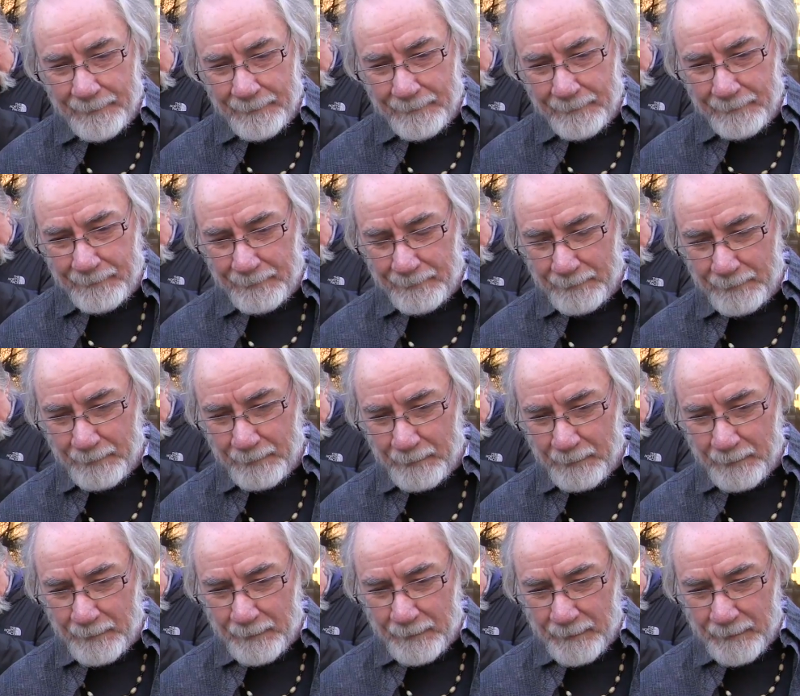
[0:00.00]

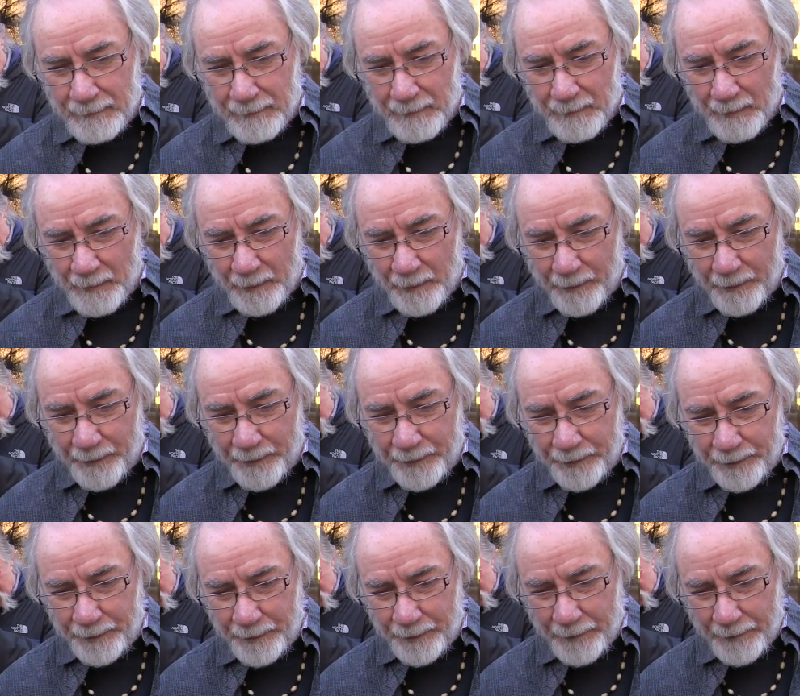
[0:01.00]

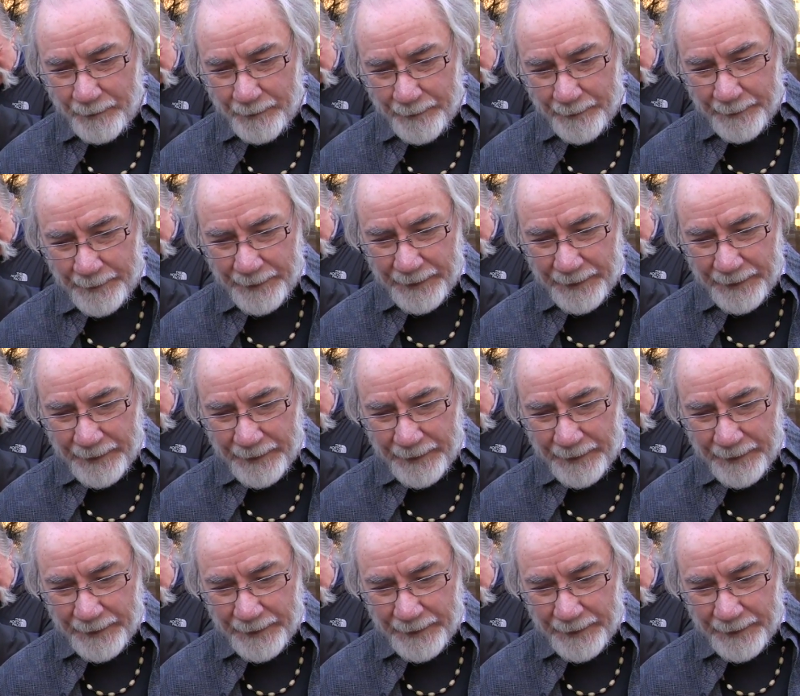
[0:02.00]
[no speech]